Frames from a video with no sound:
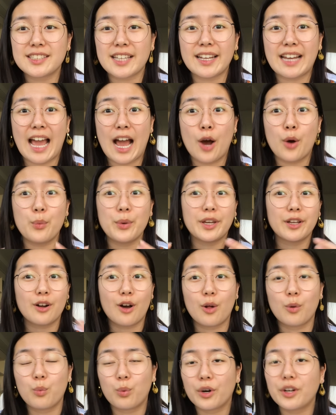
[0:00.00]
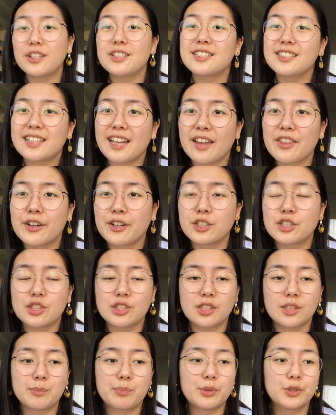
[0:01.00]
and how we can all work together
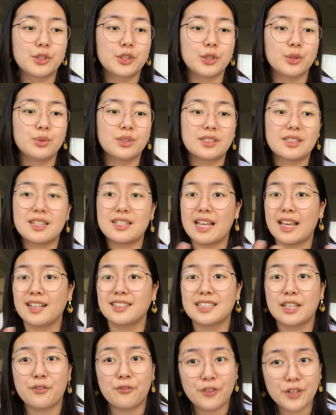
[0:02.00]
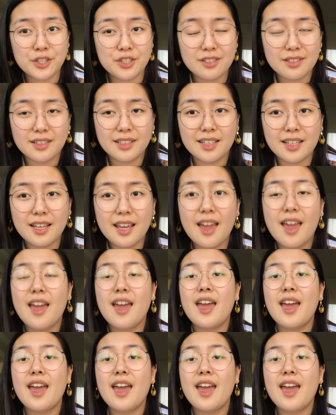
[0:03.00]
to produce things efficiently